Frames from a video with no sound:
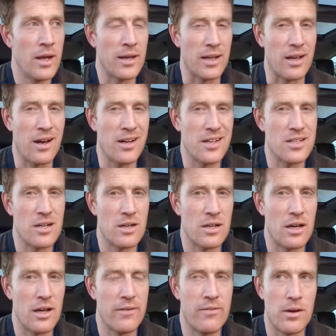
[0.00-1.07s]
And it kind of
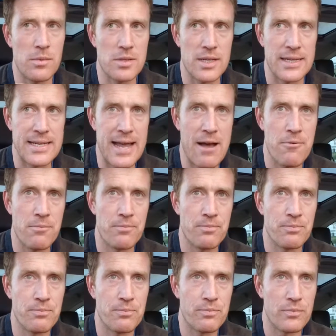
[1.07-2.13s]
turned life upside down,
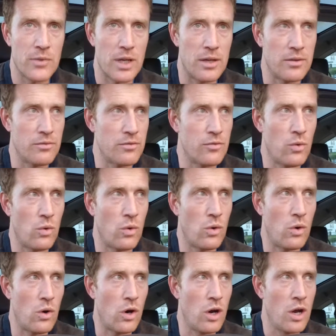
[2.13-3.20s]
and
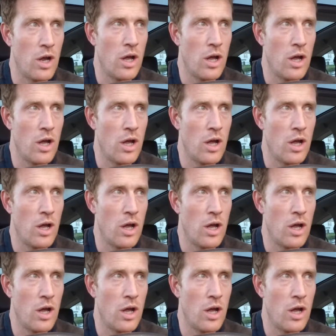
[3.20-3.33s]
for